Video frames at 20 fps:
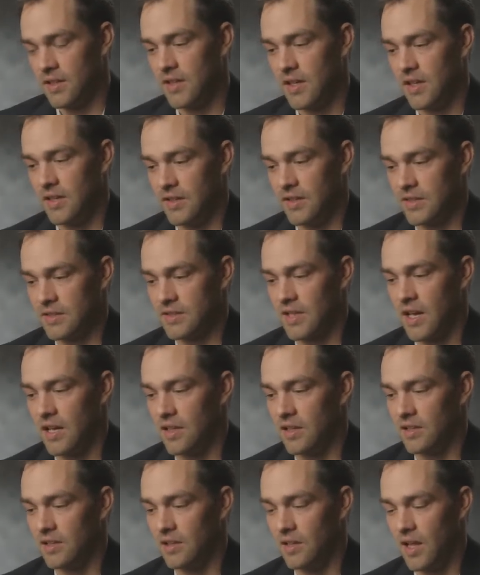and this kind
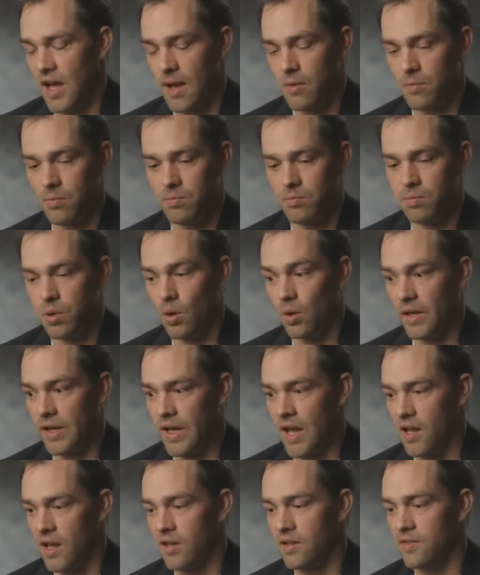of little
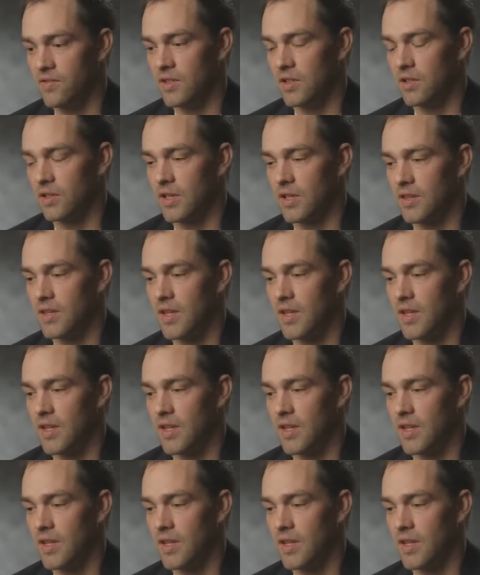bowling alley of a looking